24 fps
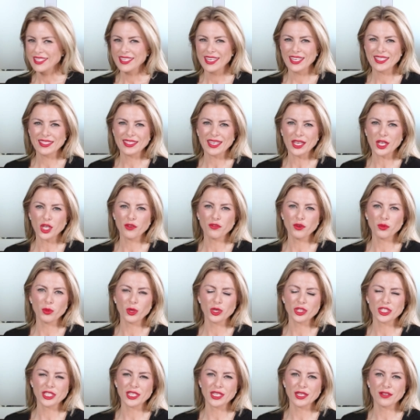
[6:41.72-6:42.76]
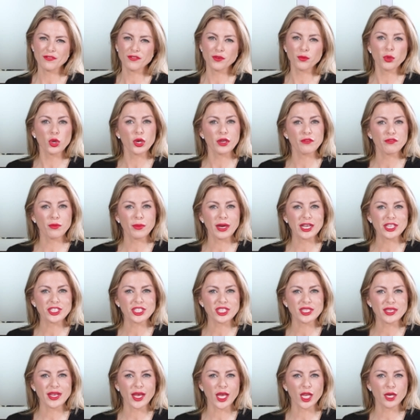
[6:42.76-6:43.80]
And thank you for watching. For more
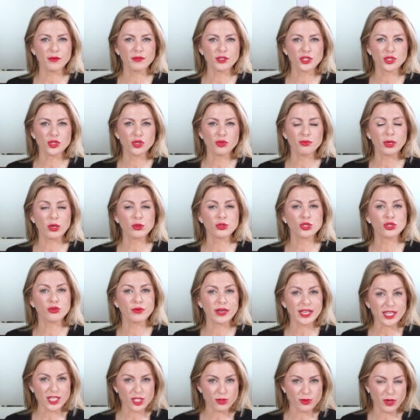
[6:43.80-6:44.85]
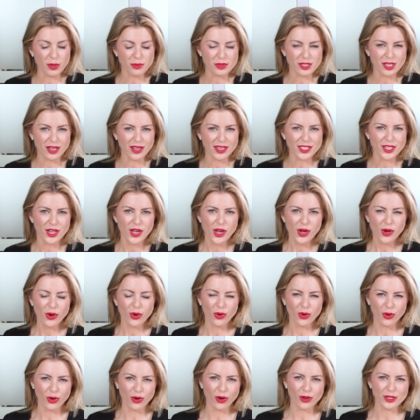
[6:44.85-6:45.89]
information, head over to Bell Direct's website
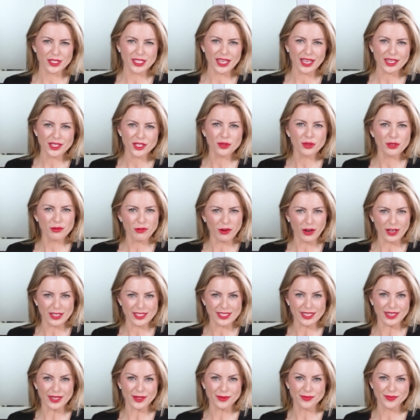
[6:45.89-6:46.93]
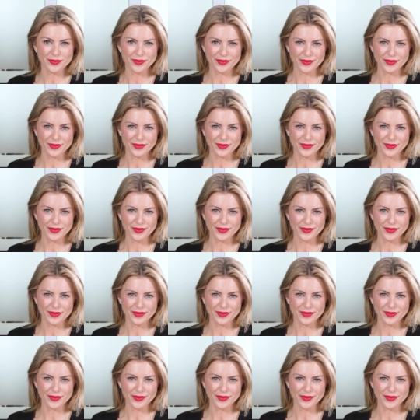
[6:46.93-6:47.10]
or contact your advisor.